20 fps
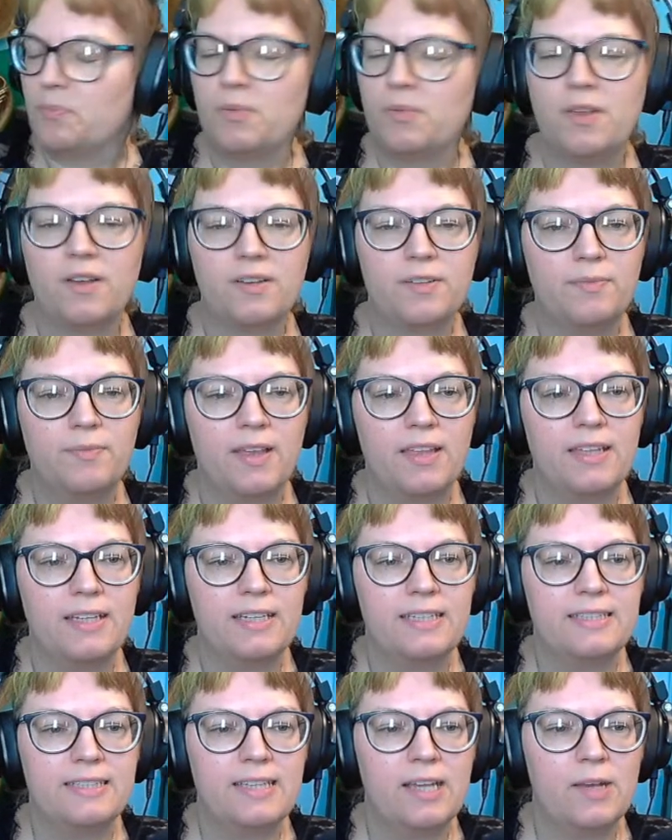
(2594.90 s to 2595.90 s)
pluck
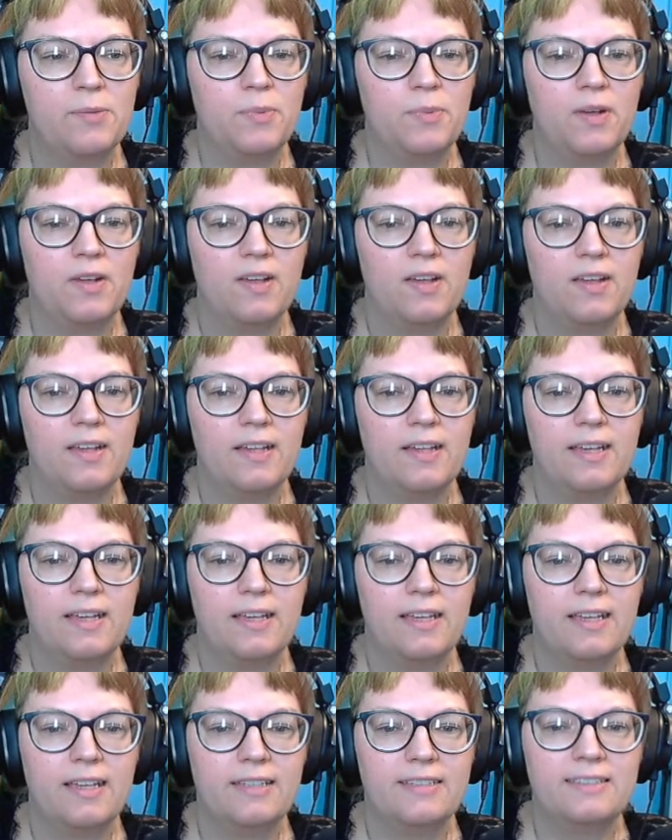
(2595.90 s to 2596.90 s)
melody sample.
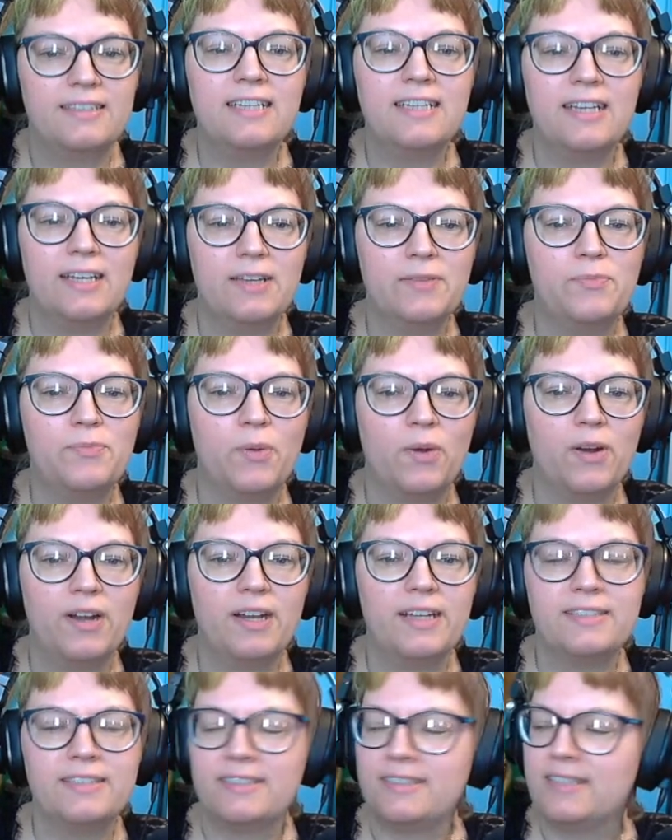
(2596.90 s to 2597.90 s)
Did it
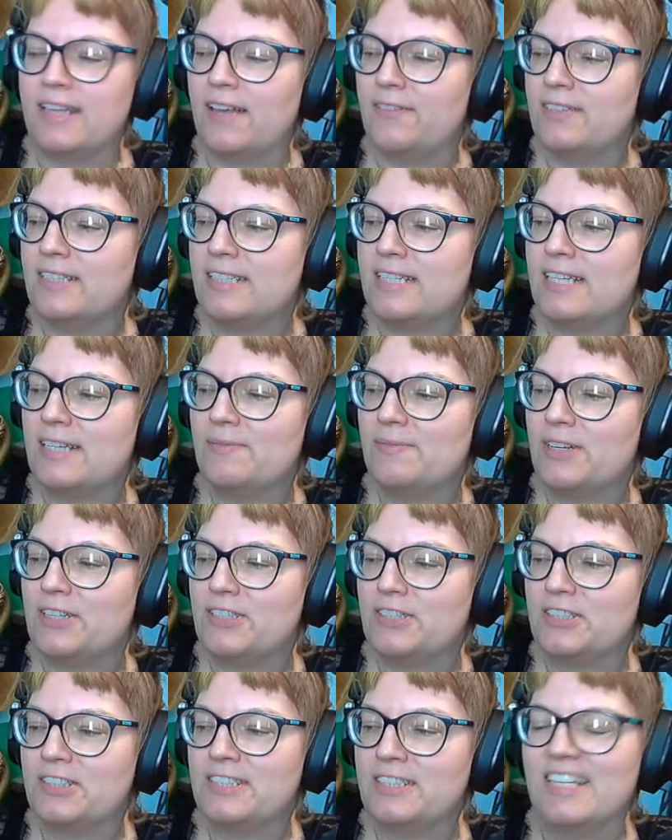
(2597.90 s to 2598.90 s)
import as 17
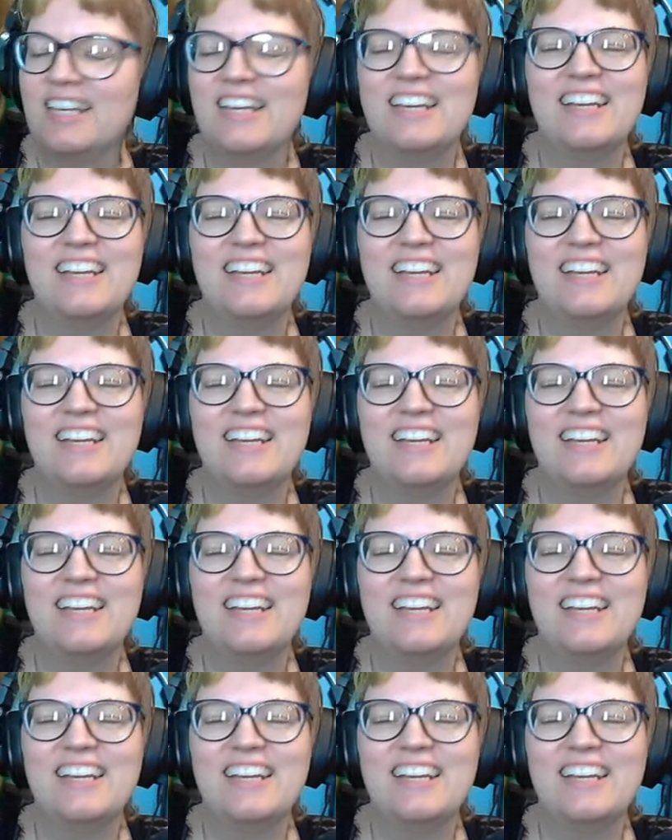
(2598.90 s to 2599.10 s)
measures?